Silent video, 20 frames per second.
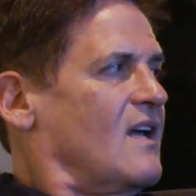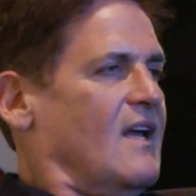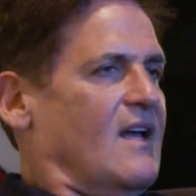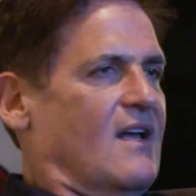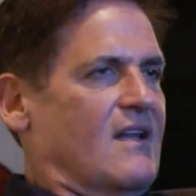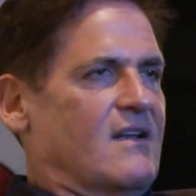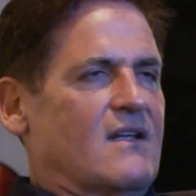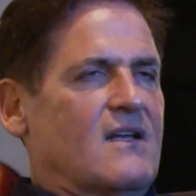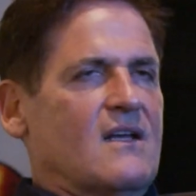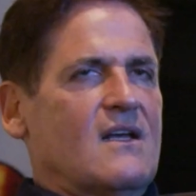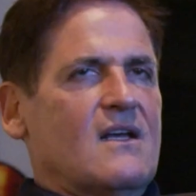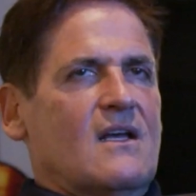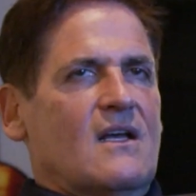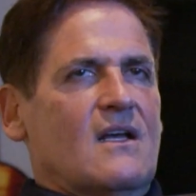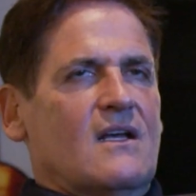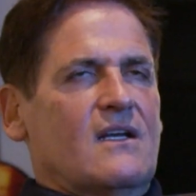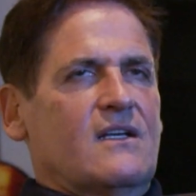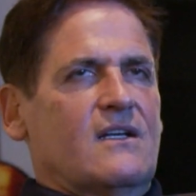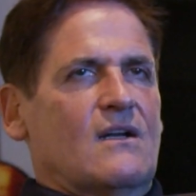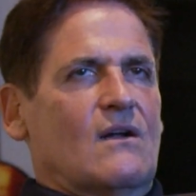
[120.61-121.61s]
And,
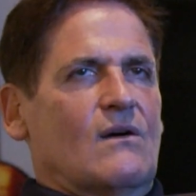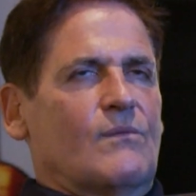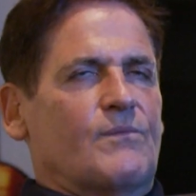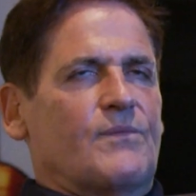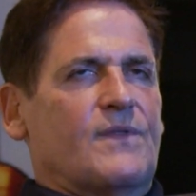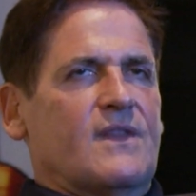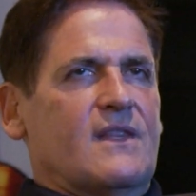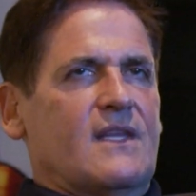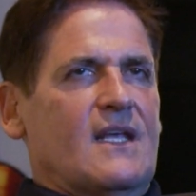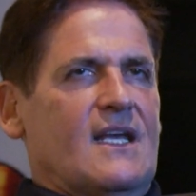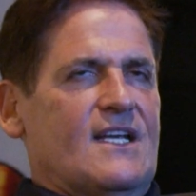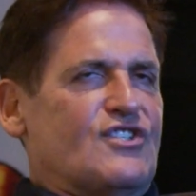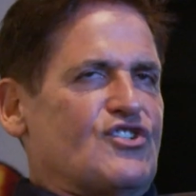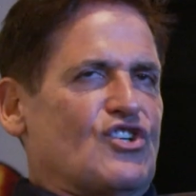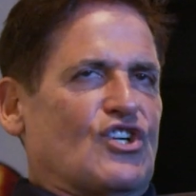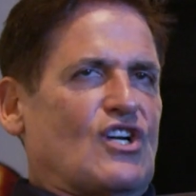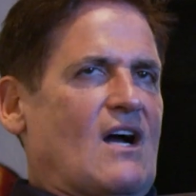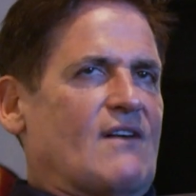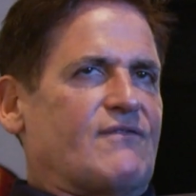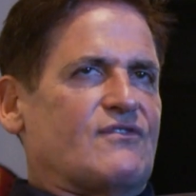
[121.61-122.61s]

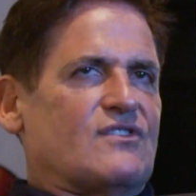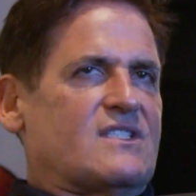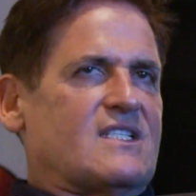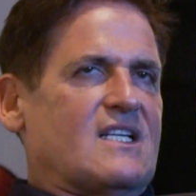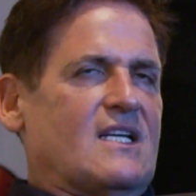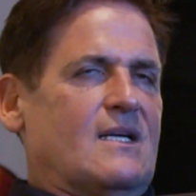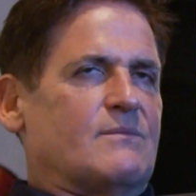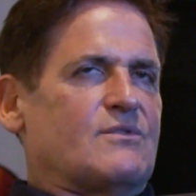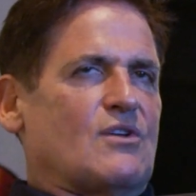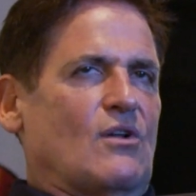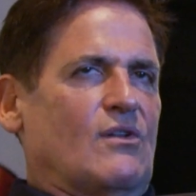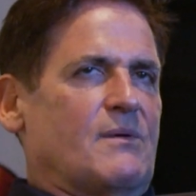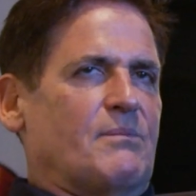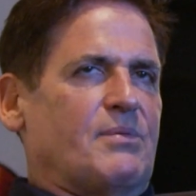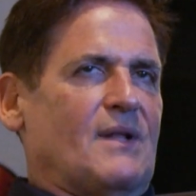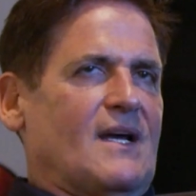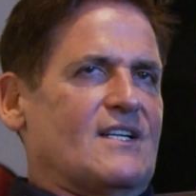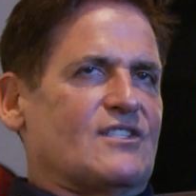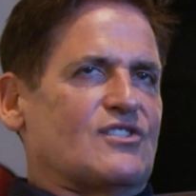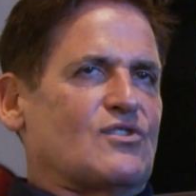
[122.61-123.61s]
Eastern Conference teams only
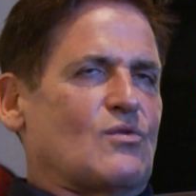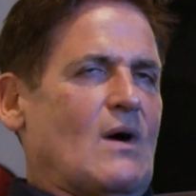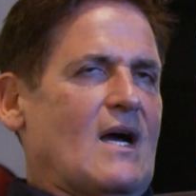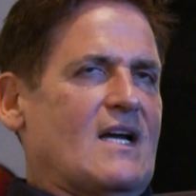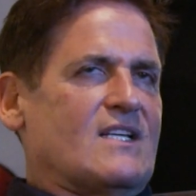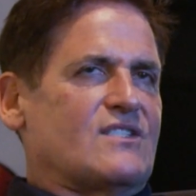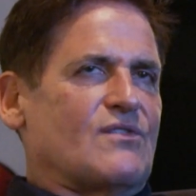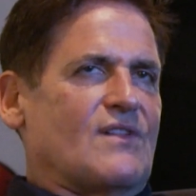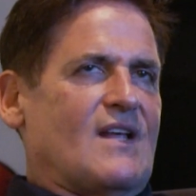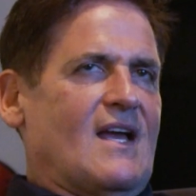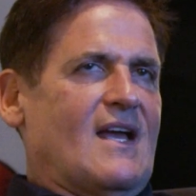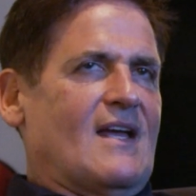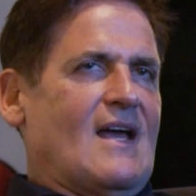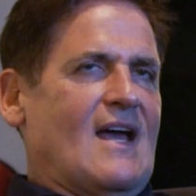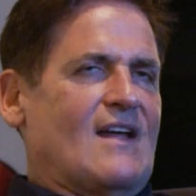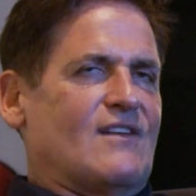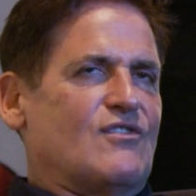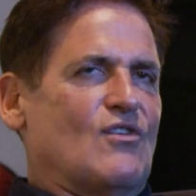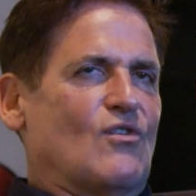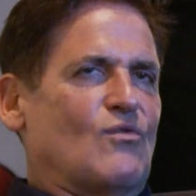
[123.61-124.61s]
played us twice, so they
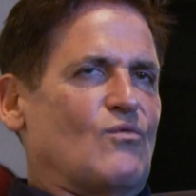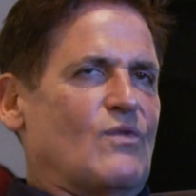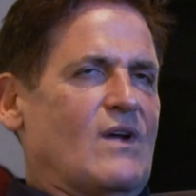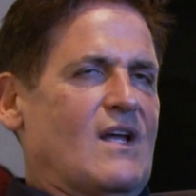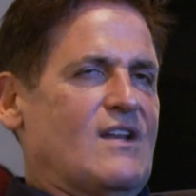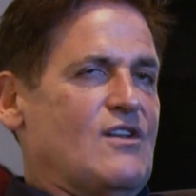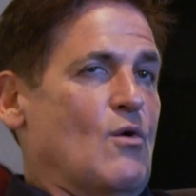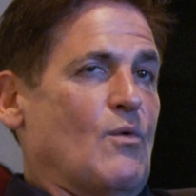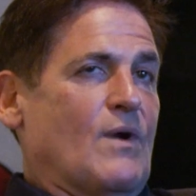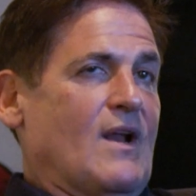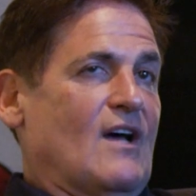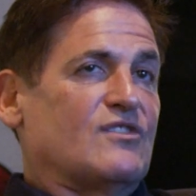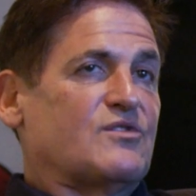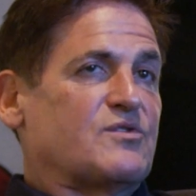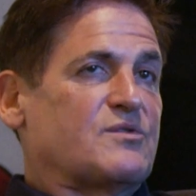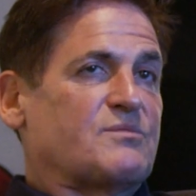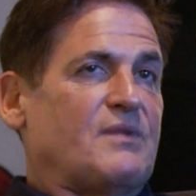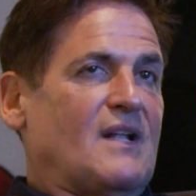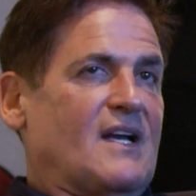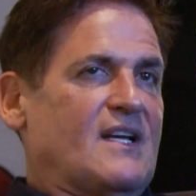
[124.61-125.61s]
had no one
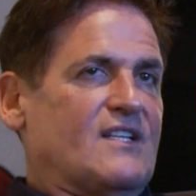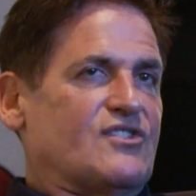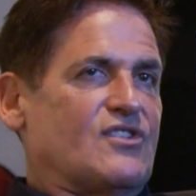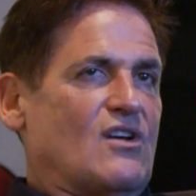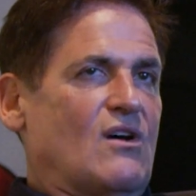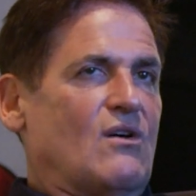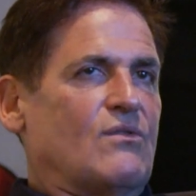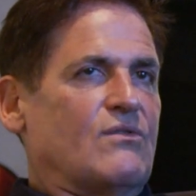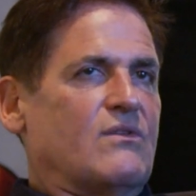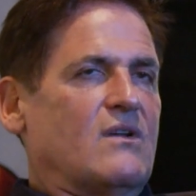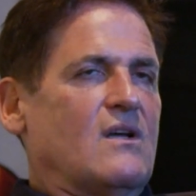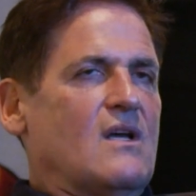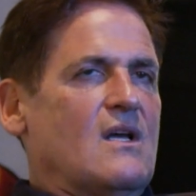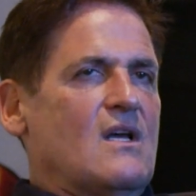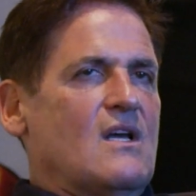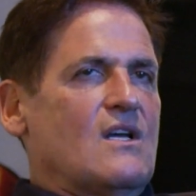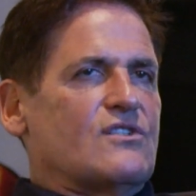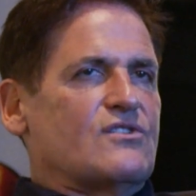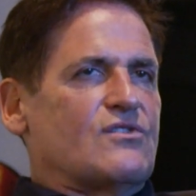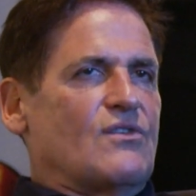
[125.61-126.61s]
else was playing zone,
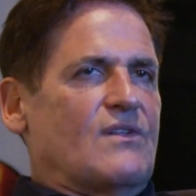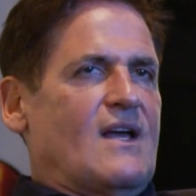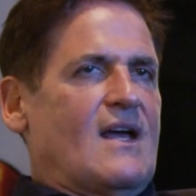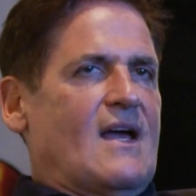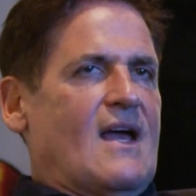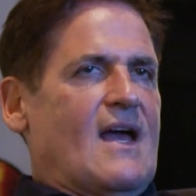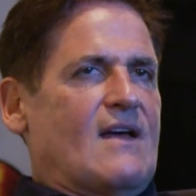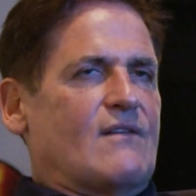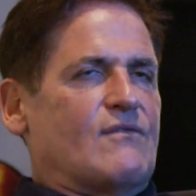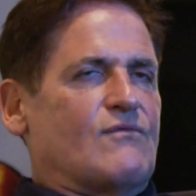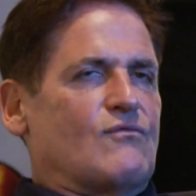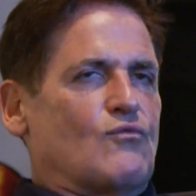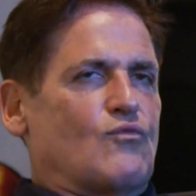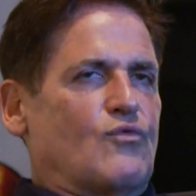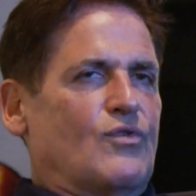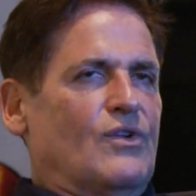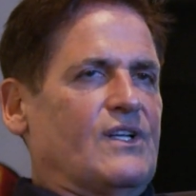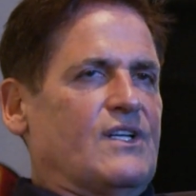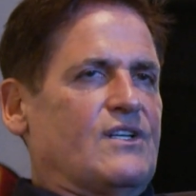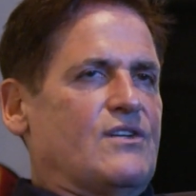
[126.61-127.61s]
so they had
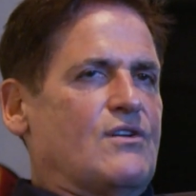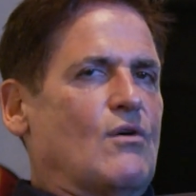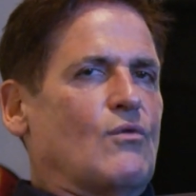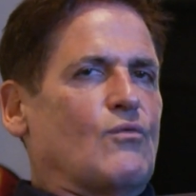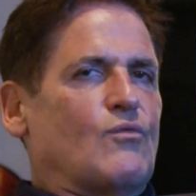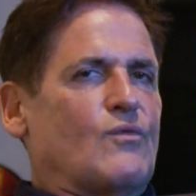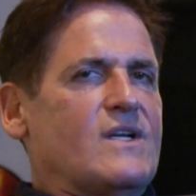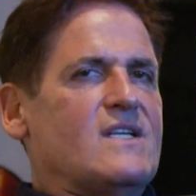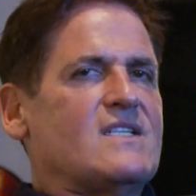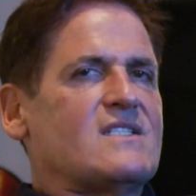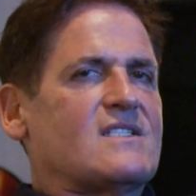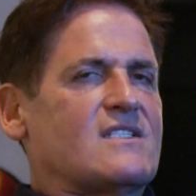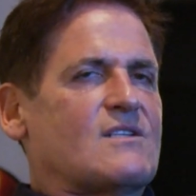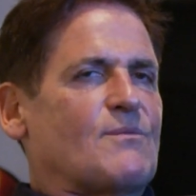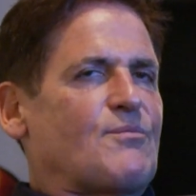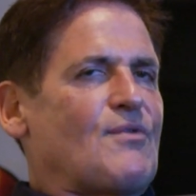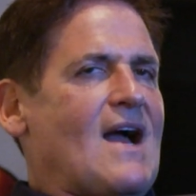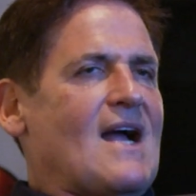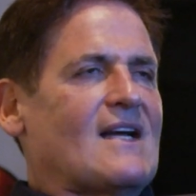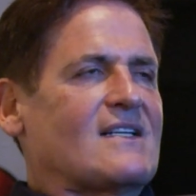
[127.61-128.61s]
really no reason to
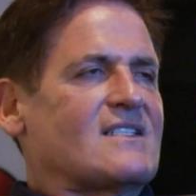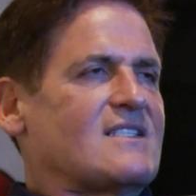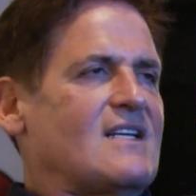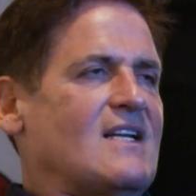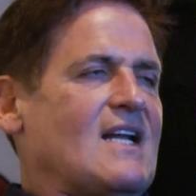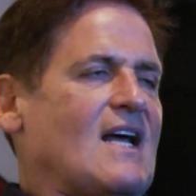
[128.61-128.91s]
practice it.